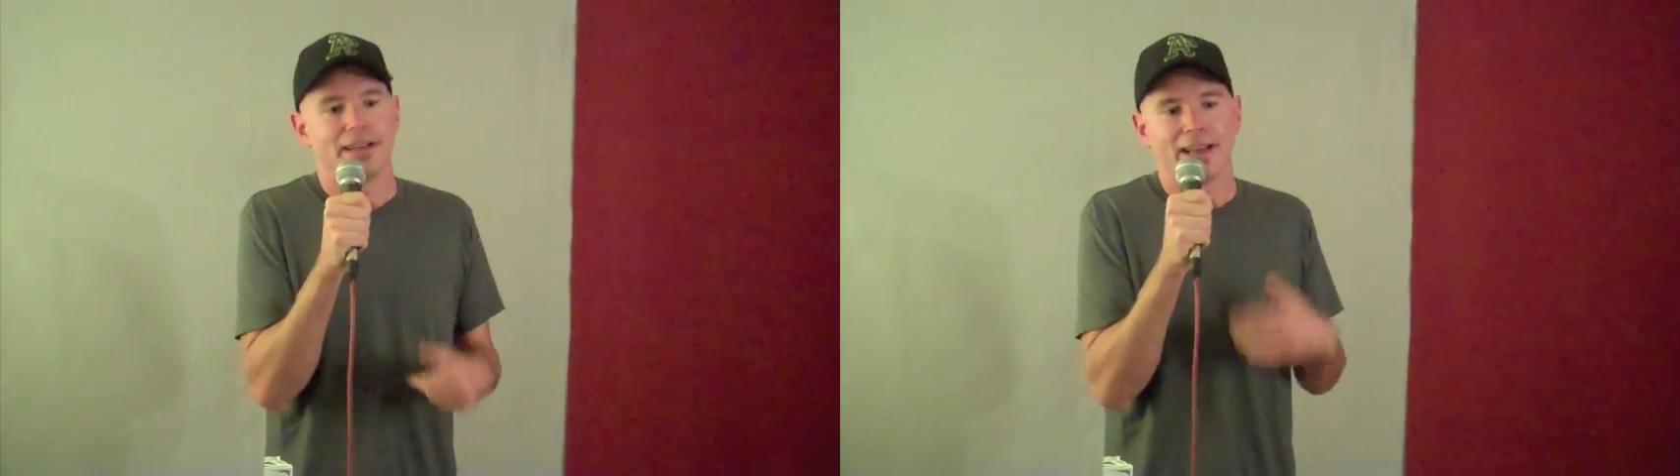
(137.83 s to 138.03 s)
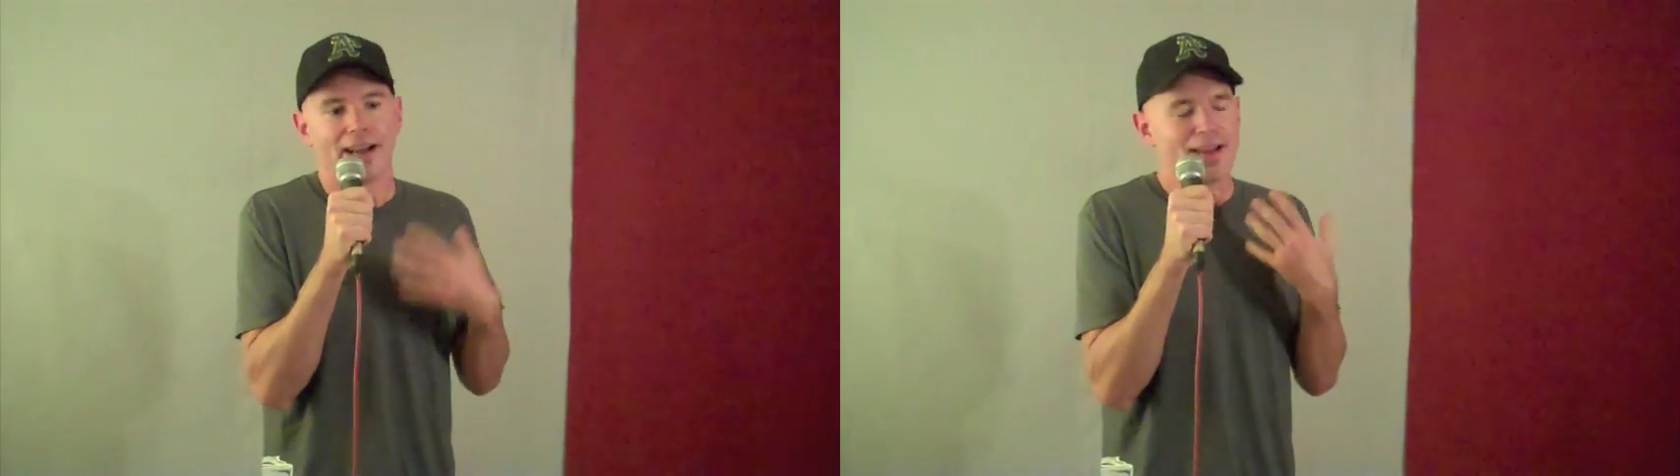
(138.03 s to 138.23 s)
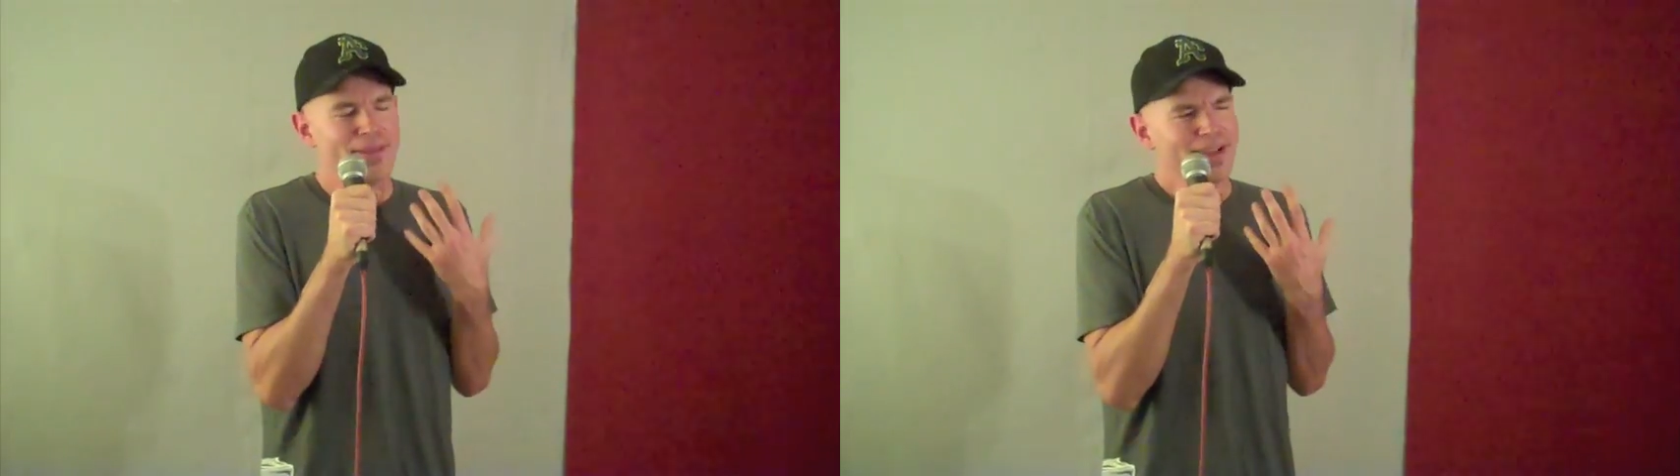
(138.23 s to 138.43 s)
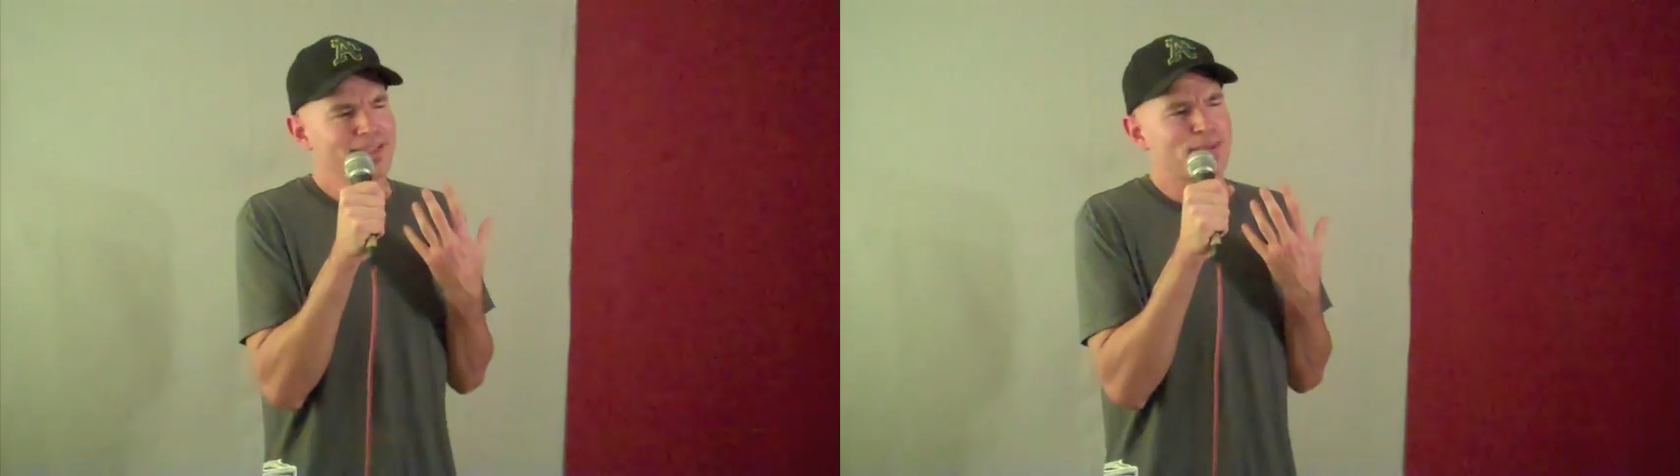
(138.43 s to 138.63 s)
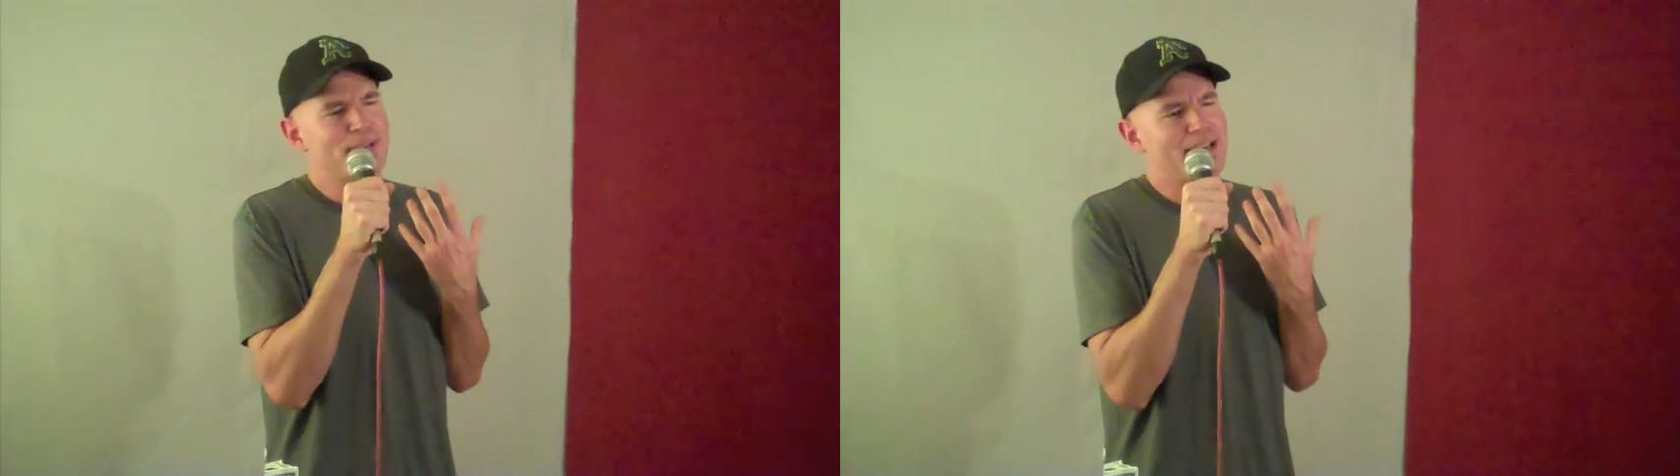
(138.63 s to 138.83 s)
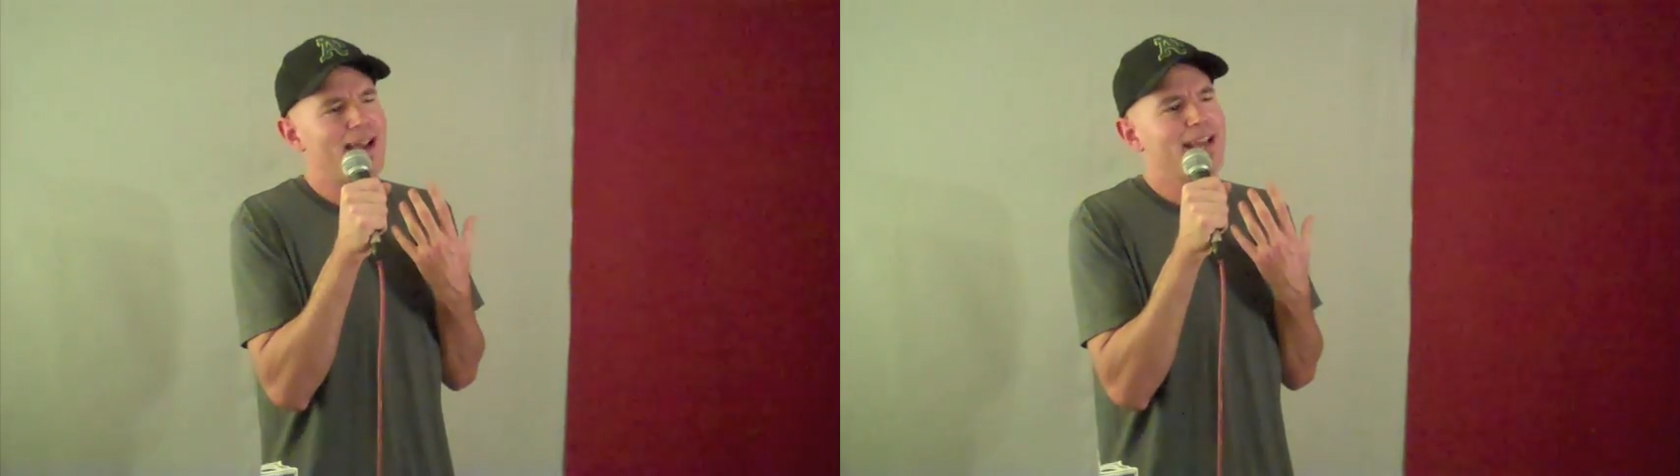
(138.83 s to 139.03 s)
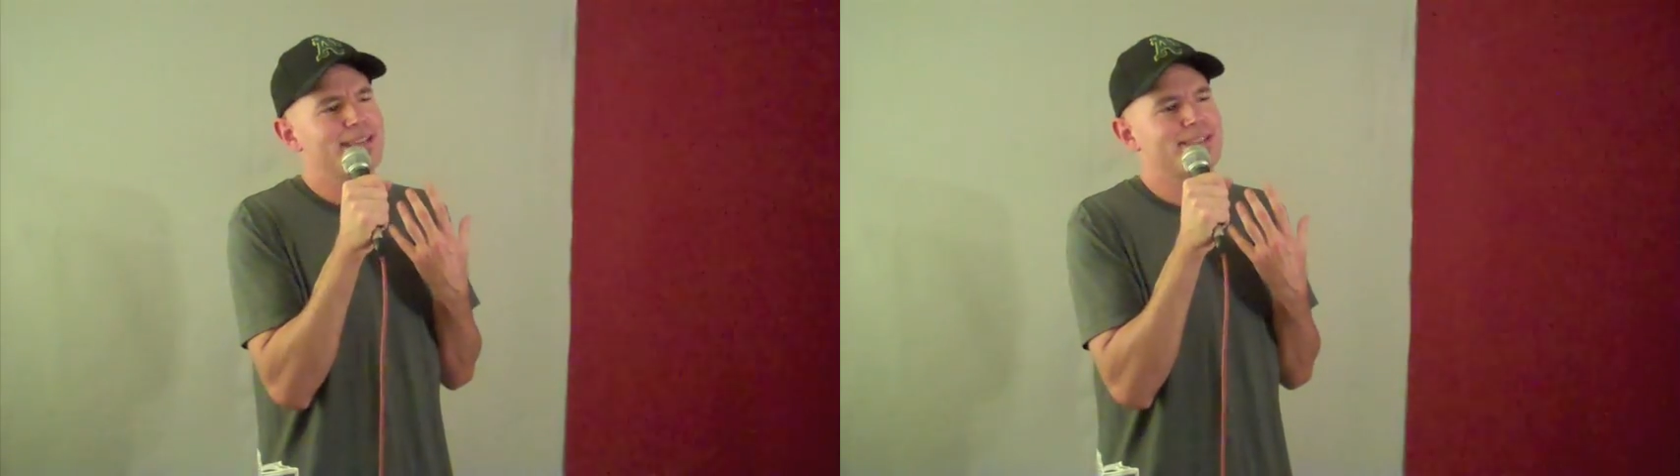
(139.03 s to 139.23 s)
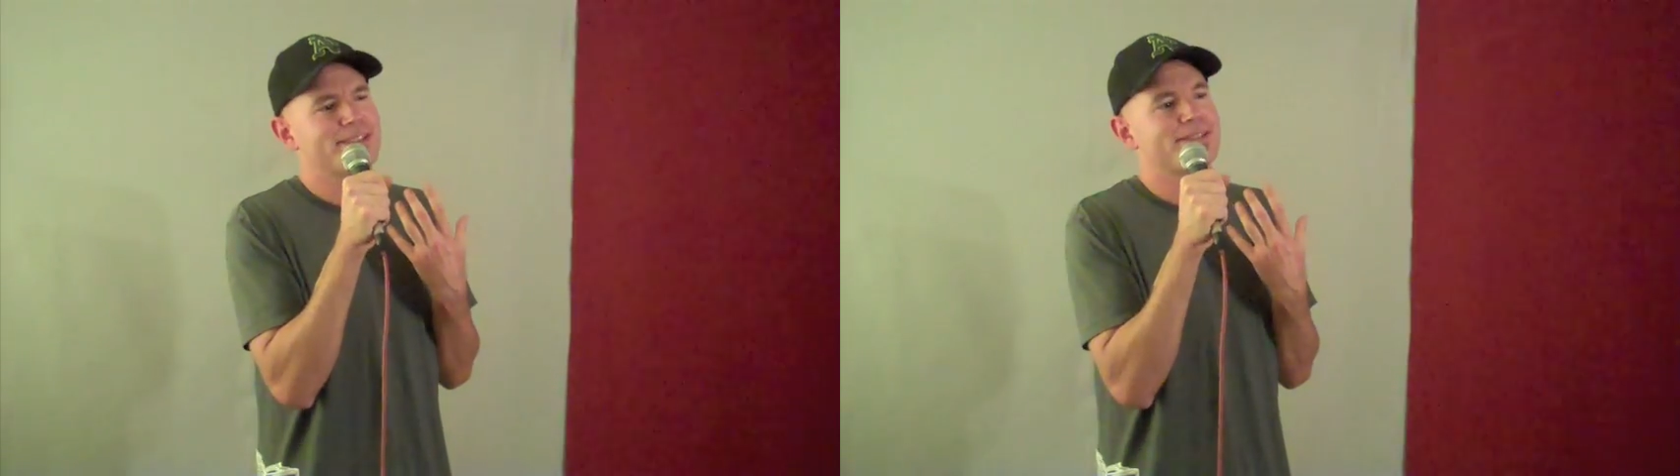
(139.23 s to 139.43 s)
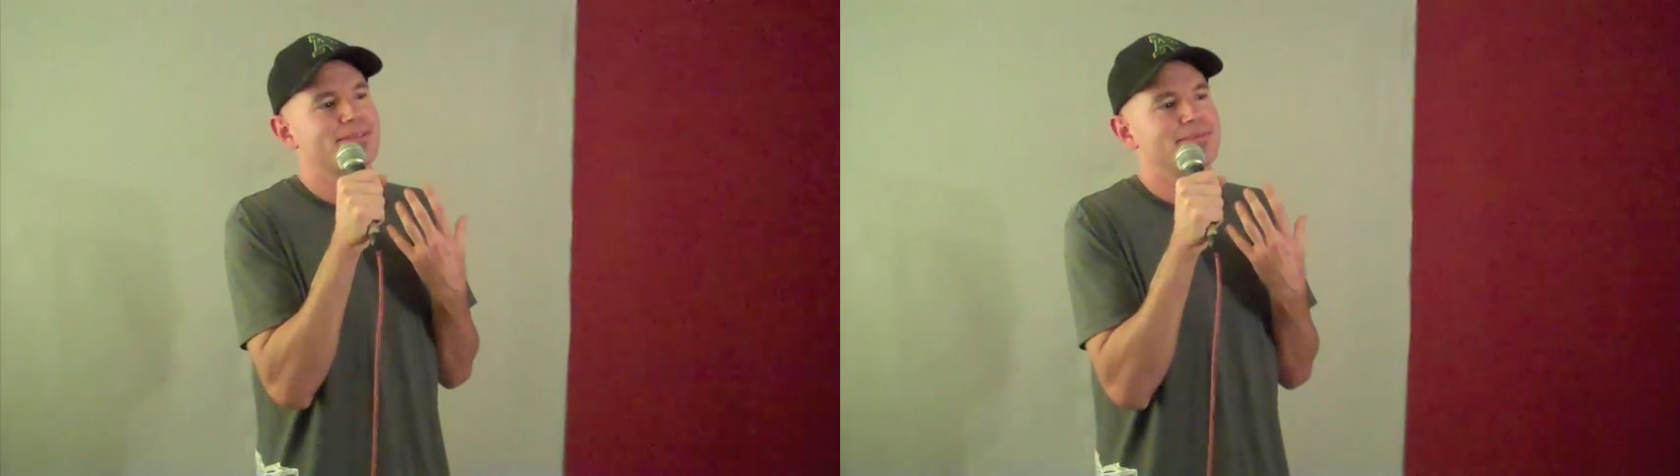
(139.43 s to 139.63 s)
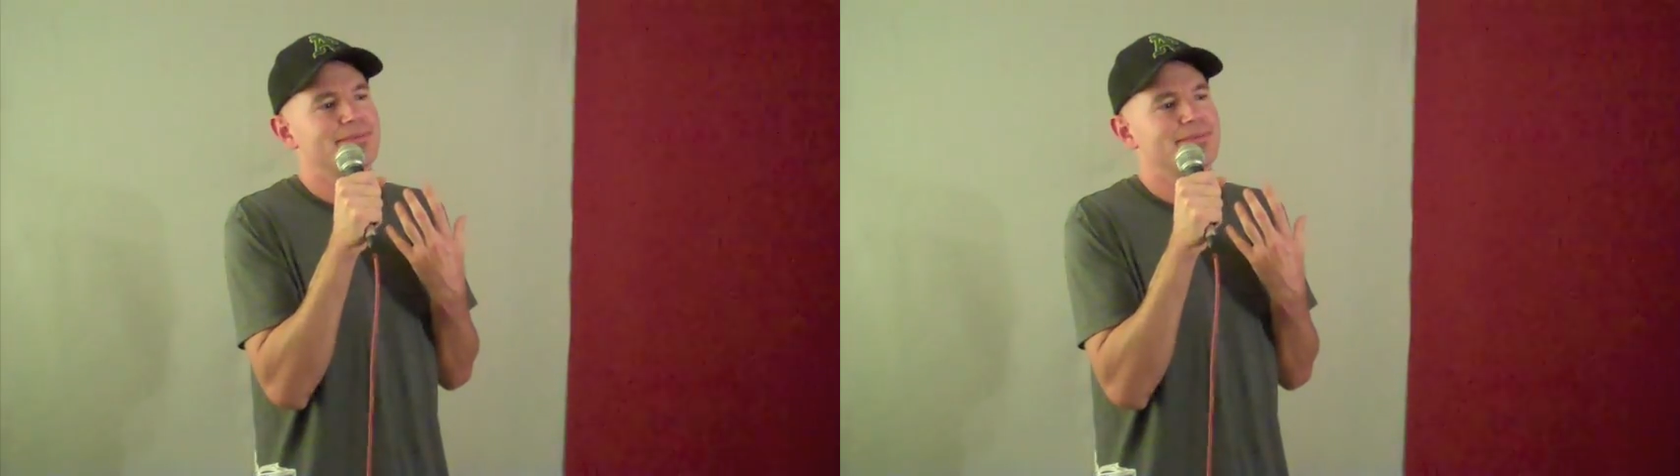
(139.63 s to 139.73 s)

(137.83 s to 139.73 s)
And I think it's because